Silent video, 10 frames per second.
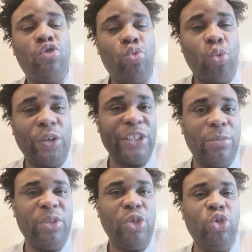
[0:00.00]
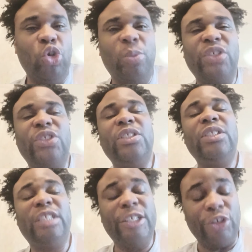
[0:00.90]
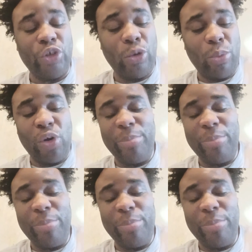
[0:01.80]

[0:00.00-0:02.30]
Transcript: What's up, YouTubers? This is your boy